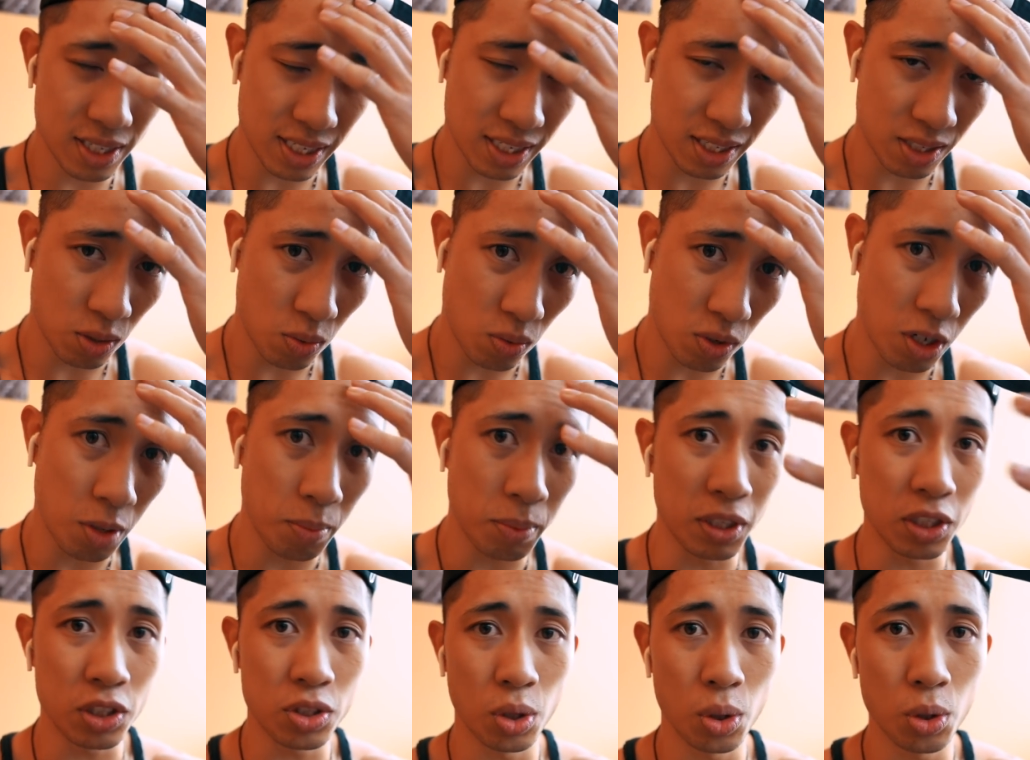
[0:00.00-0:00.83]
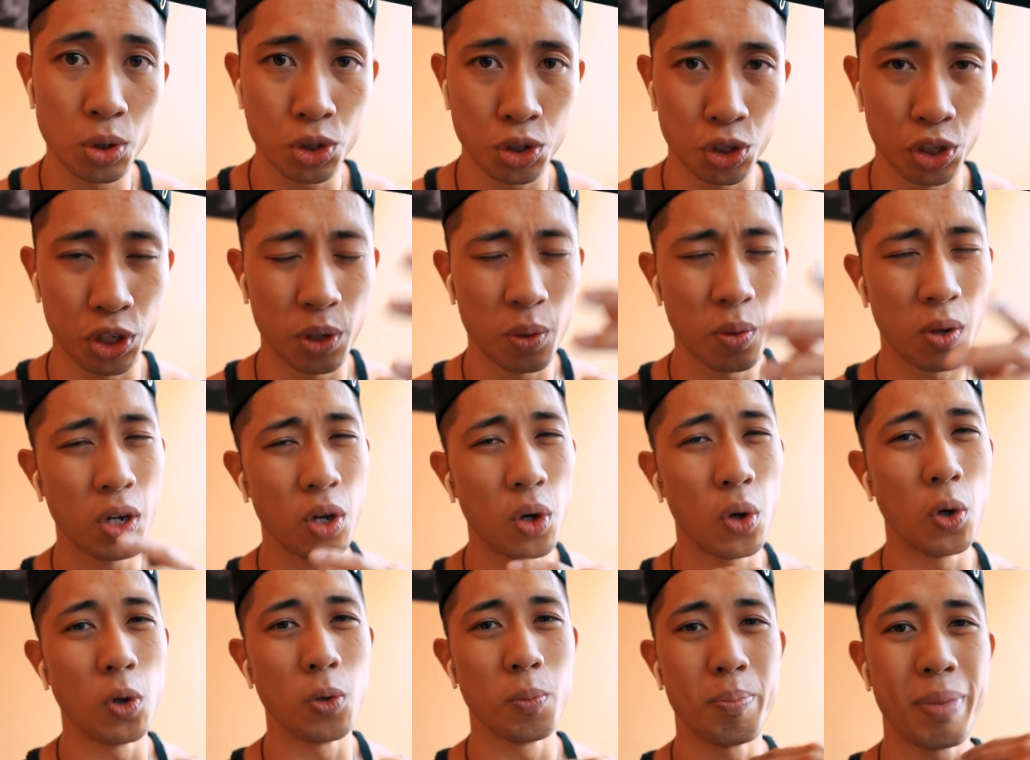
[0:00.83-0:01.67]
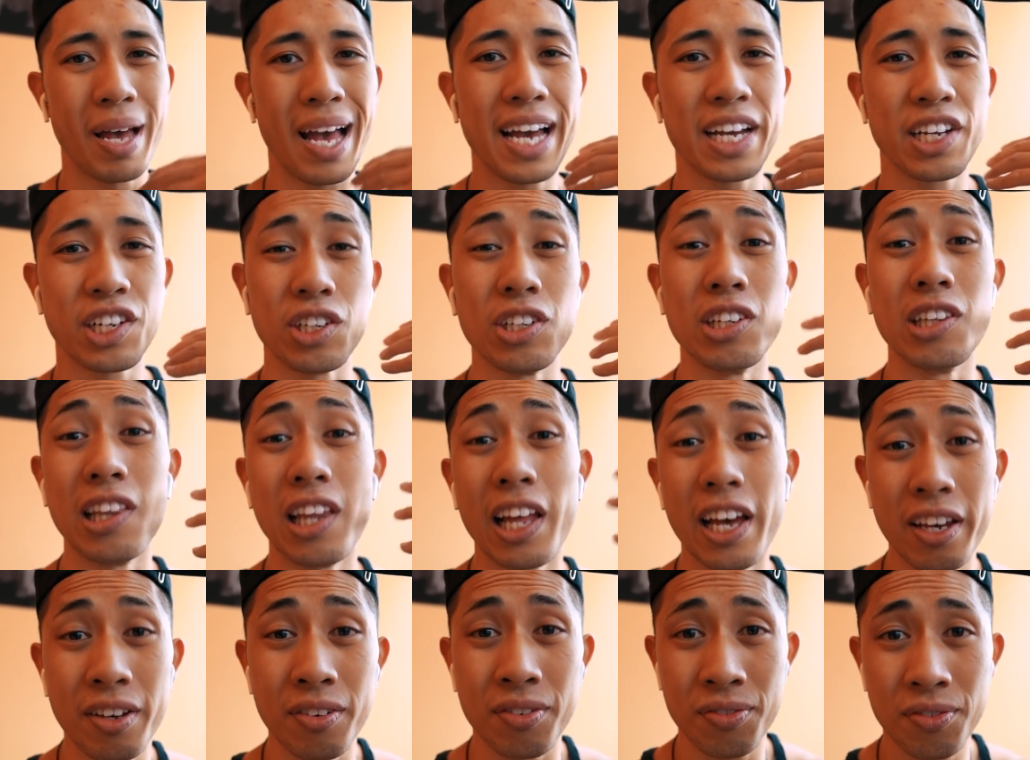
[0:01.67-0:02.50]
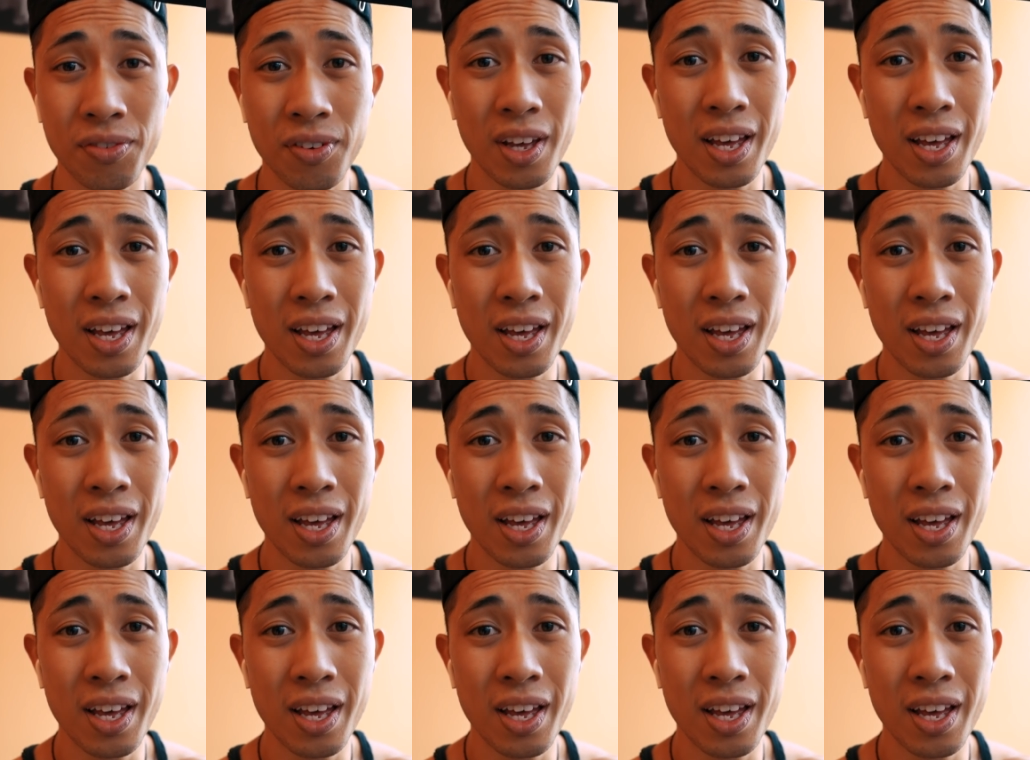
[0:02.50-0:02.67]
I still wanna be social. You don't wanna hold back your life.